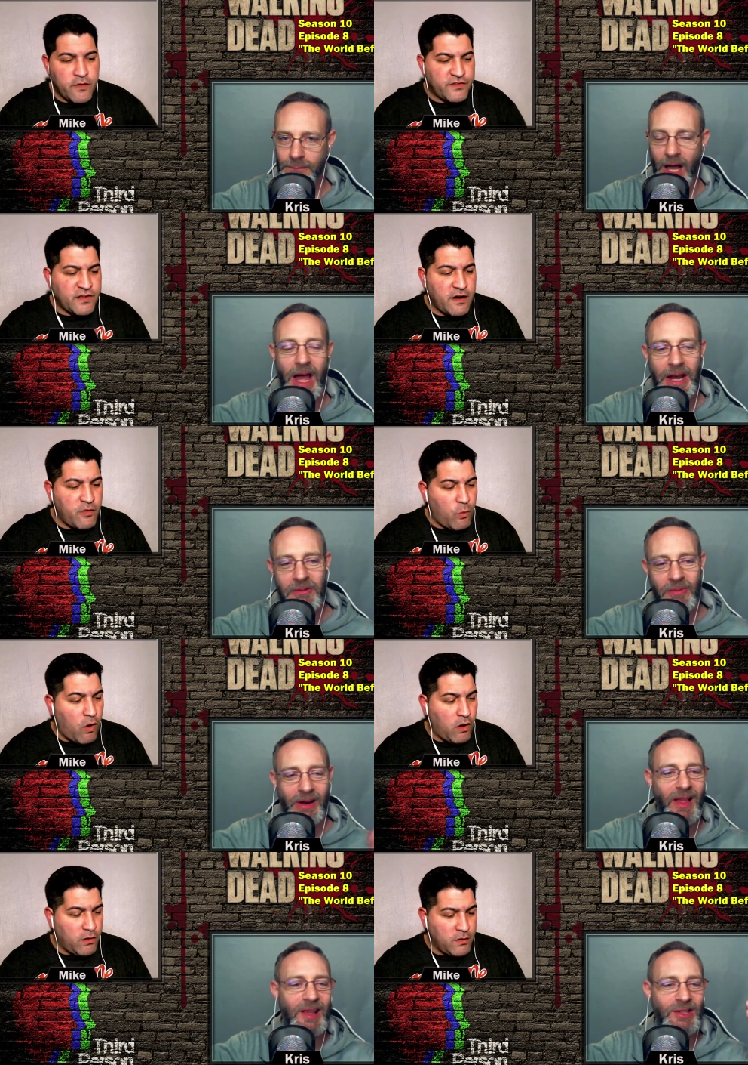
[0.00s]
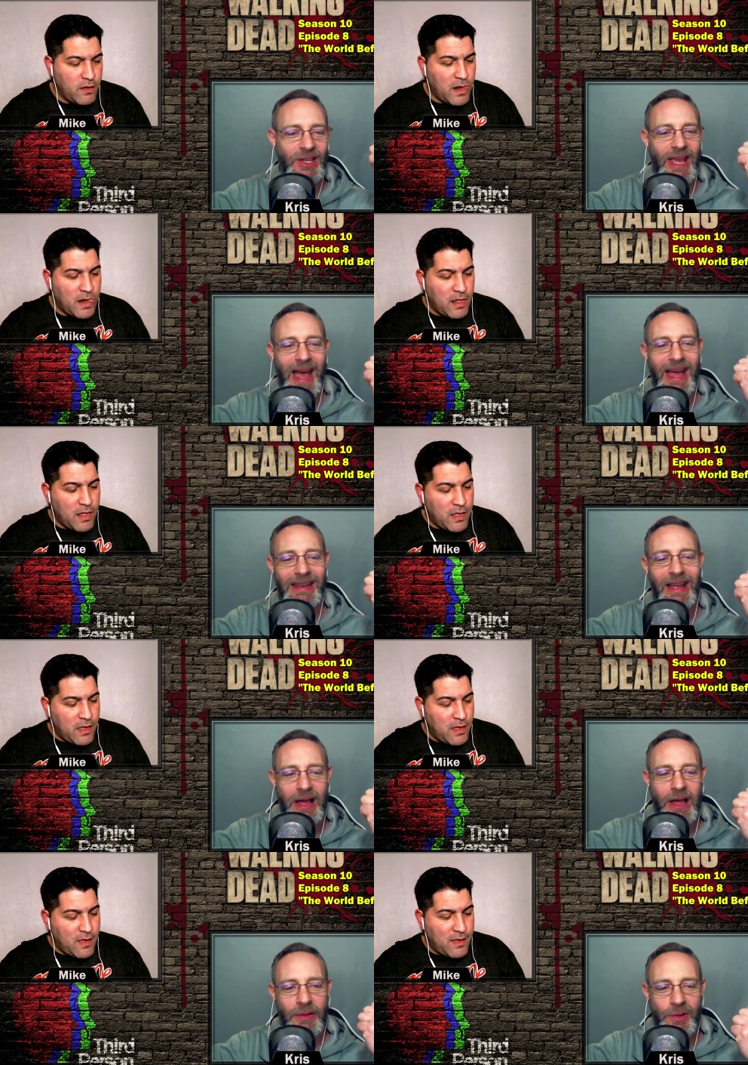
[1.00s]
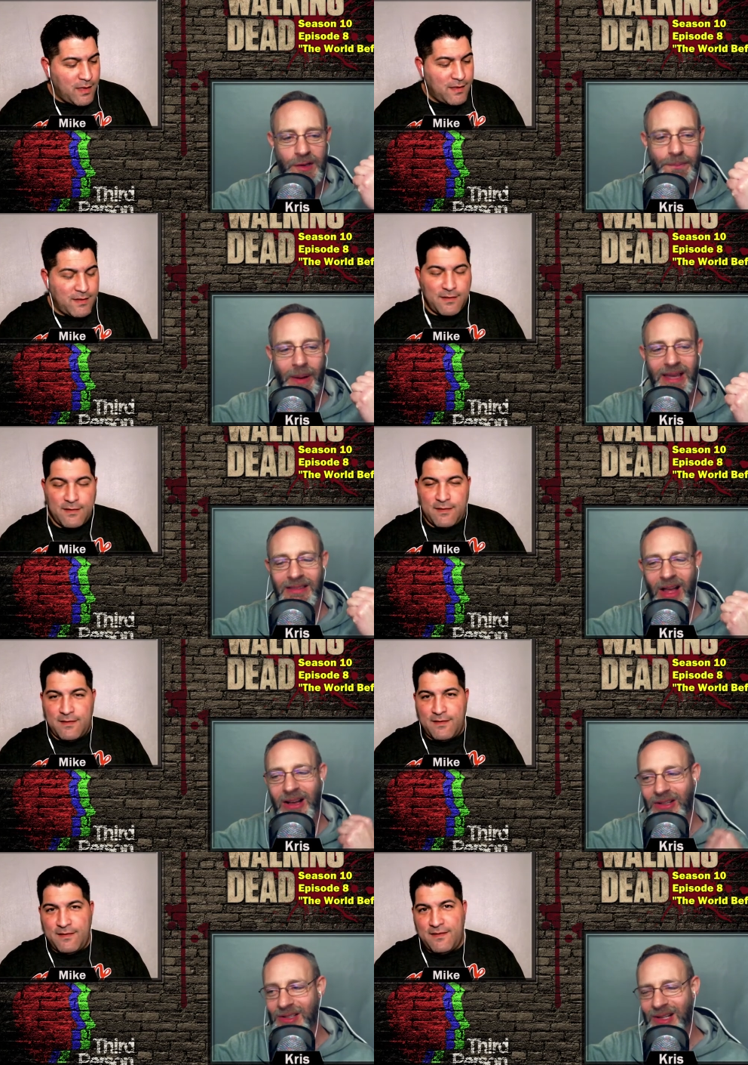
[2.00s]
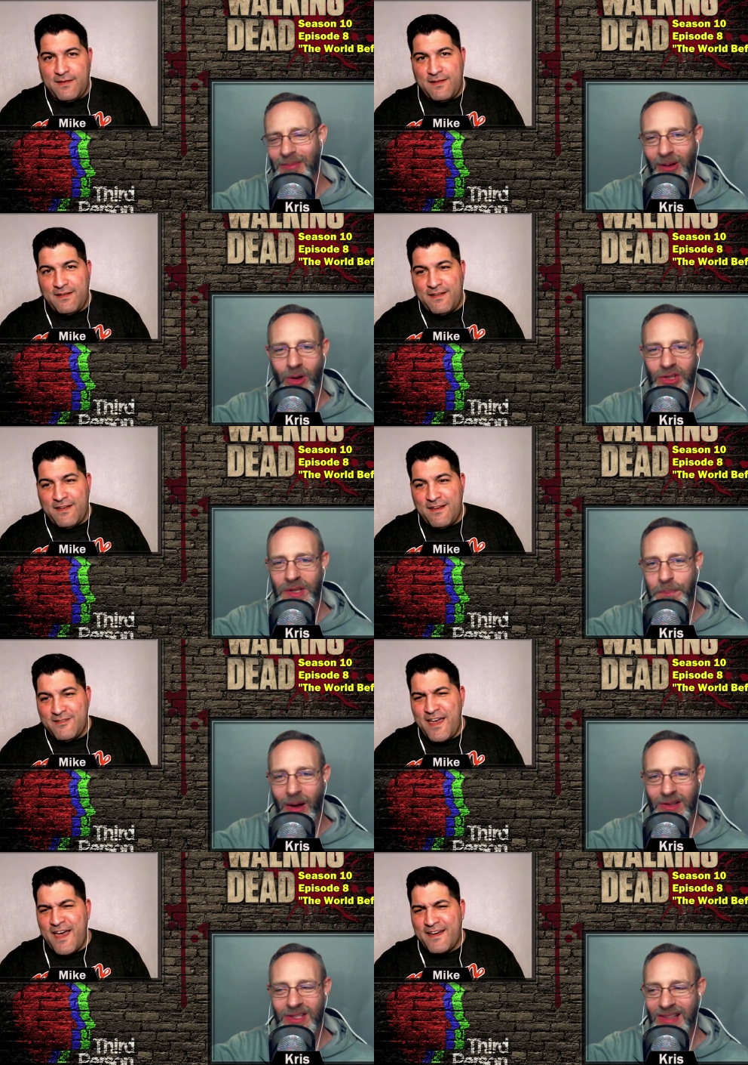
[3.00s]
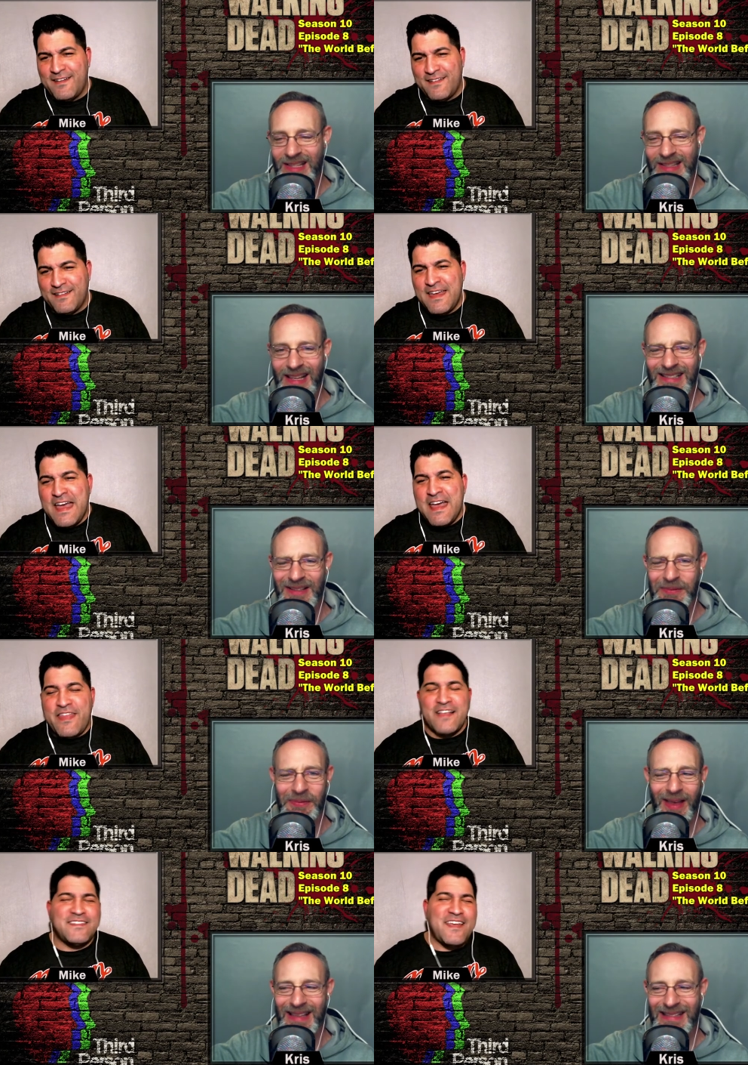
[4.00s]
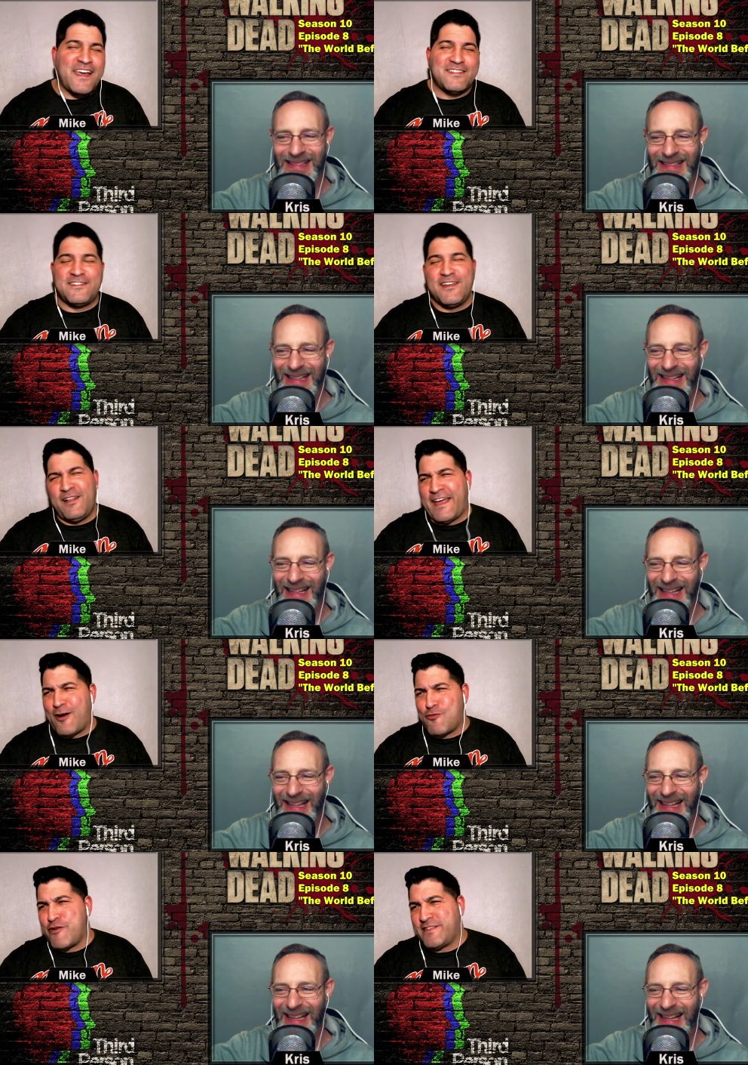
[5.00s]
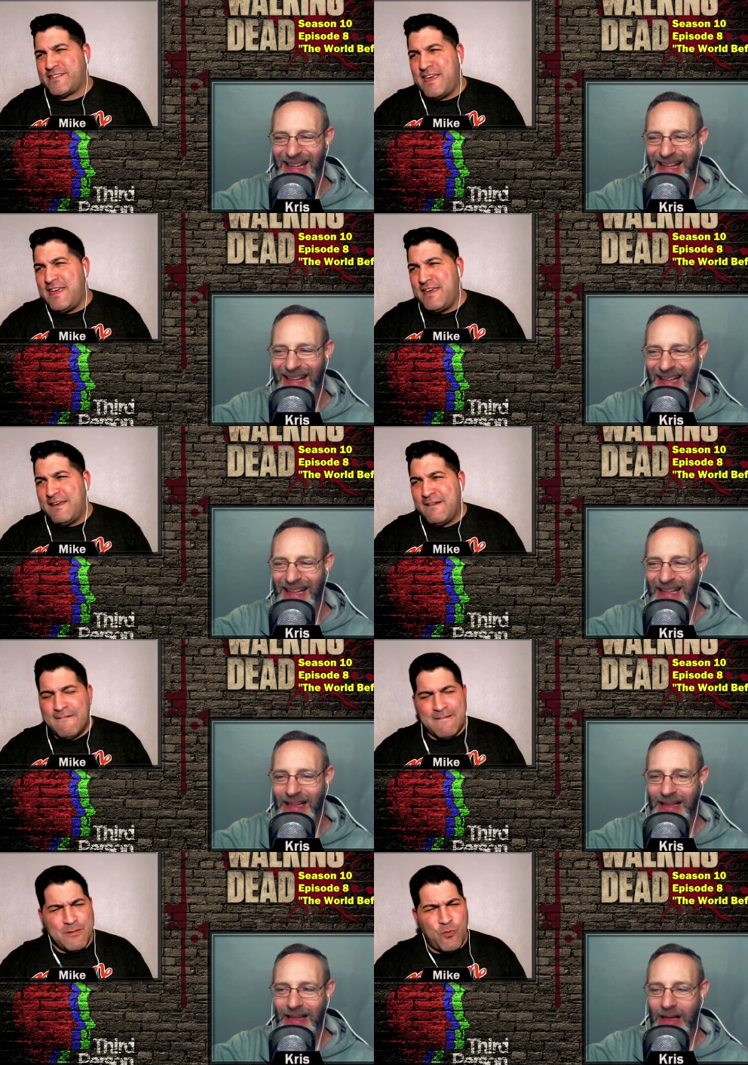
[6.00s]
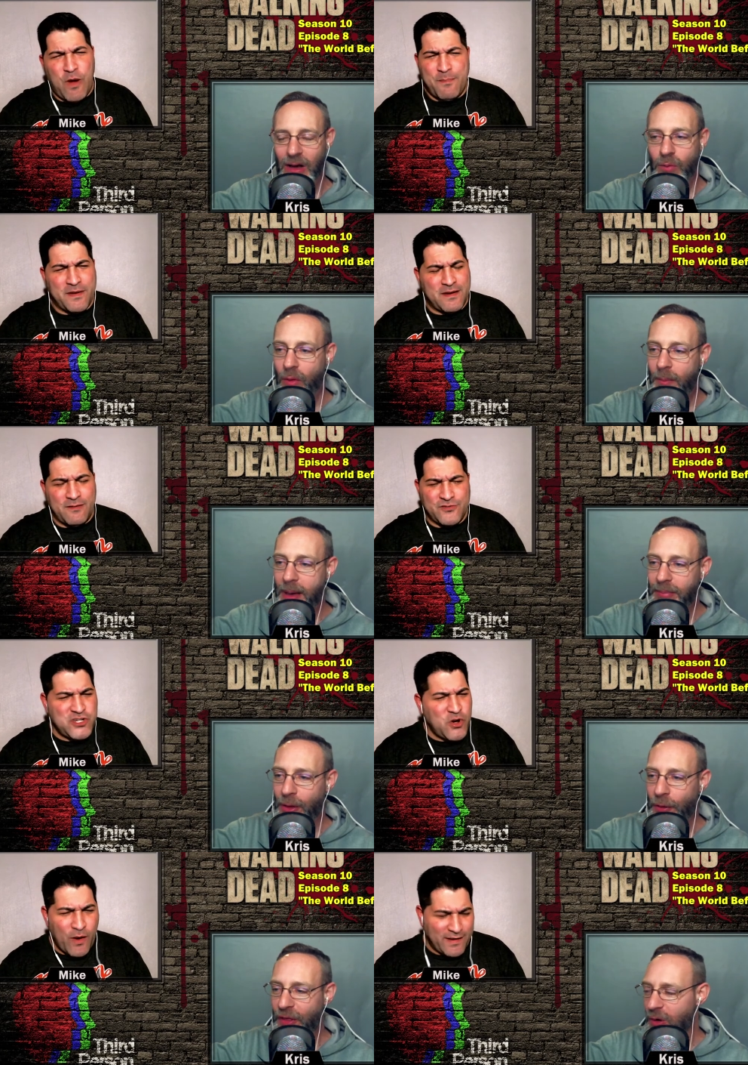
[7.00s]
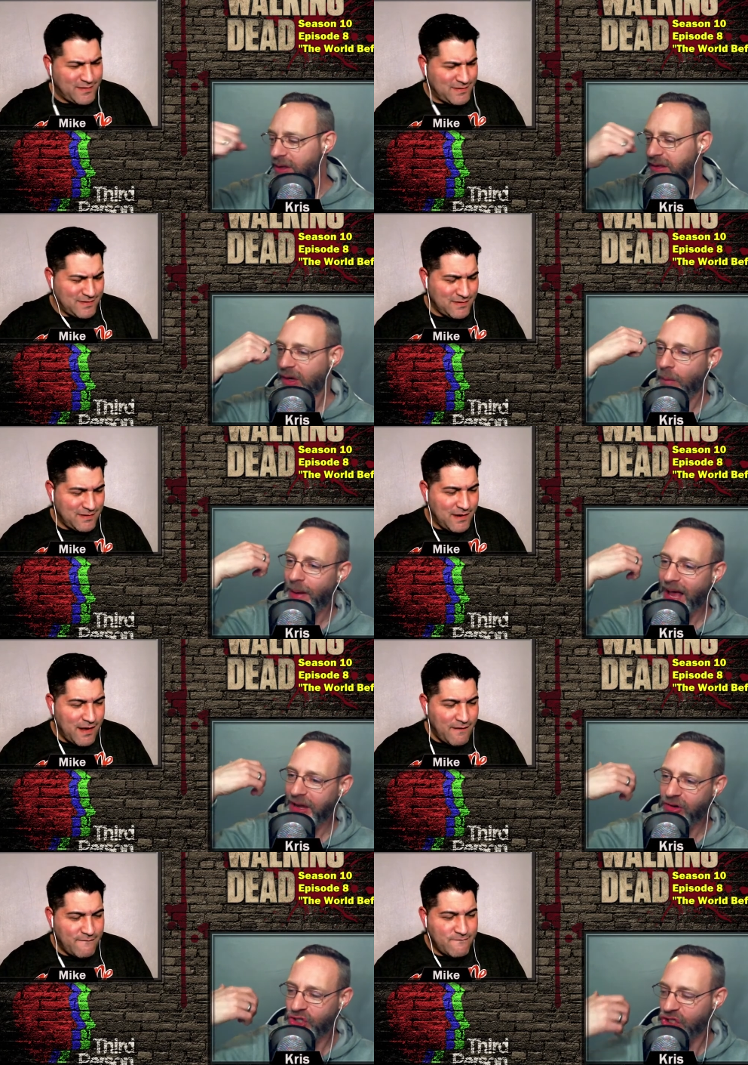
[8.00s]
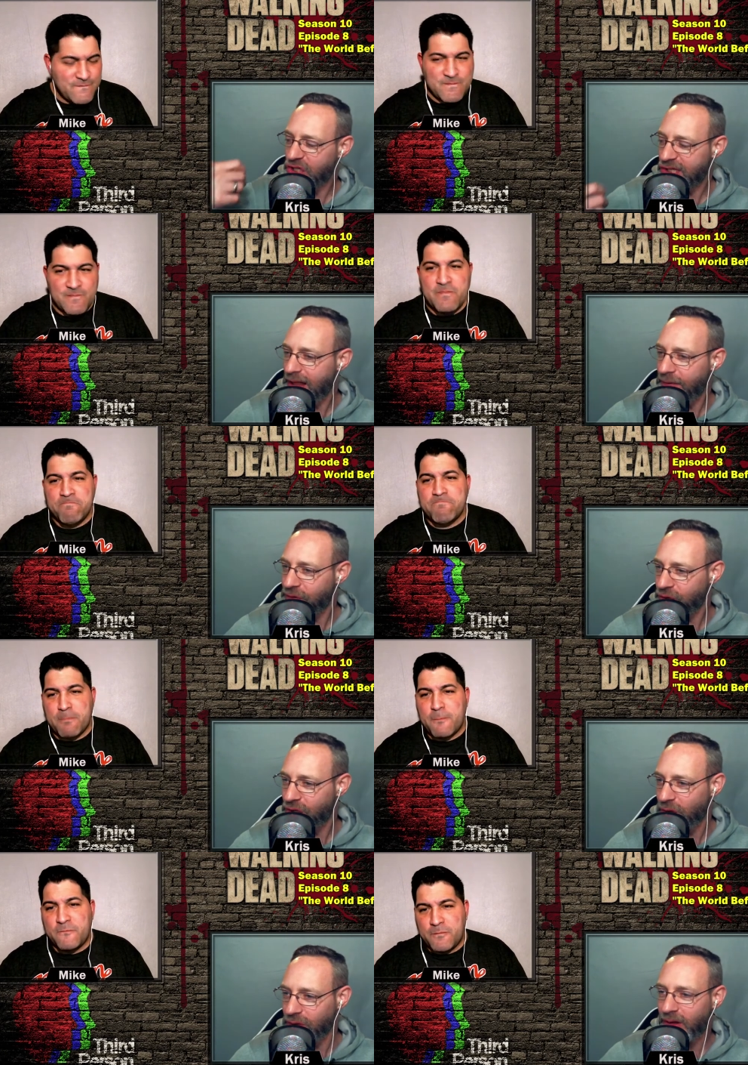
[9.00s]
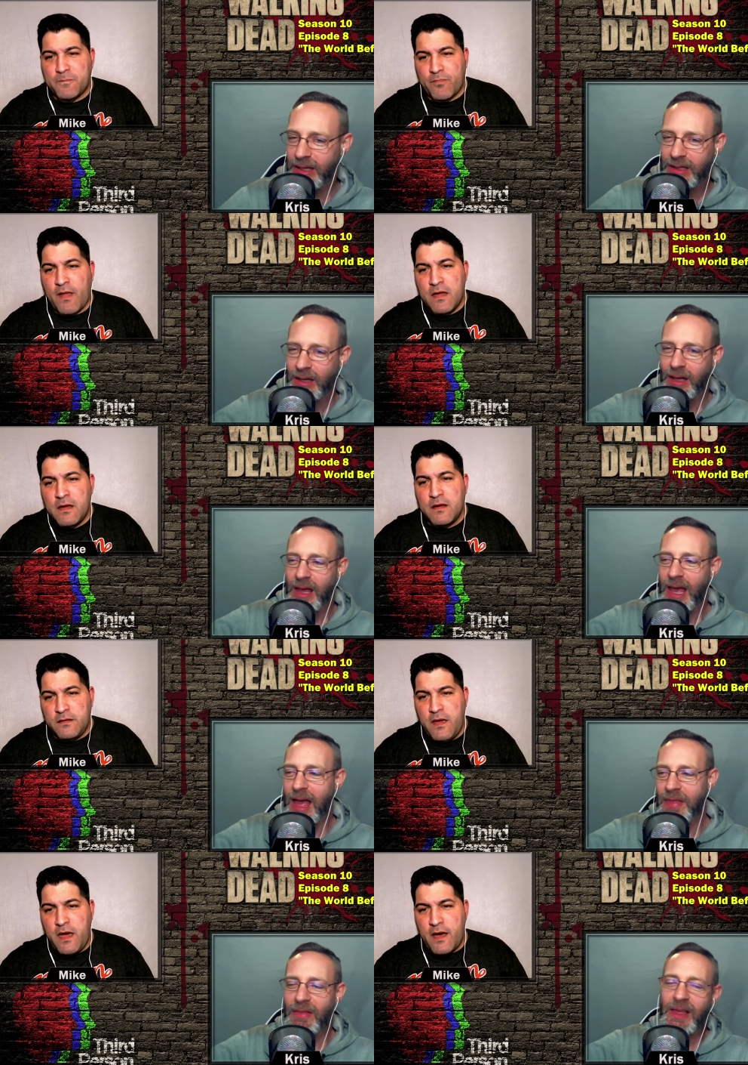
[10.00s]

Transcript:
Speaker 1: side. I didn't realize she had the spiked knuckles. I'm like, is she punching yeah. these things in the That's face? That's like
Speaker 2: still like a risky weapon. Well, remember the thing went to go bite her, and she just left her shoulder like. And yeah. then